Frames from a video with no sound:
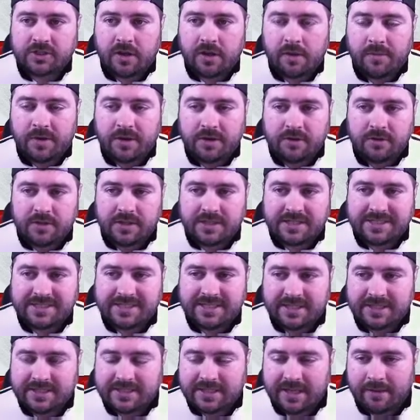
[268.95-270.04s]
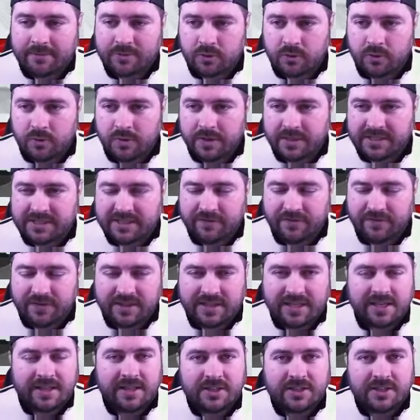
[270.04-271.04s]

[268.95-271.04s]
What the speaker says: So I'm going to do this 10 times real quick, see if anything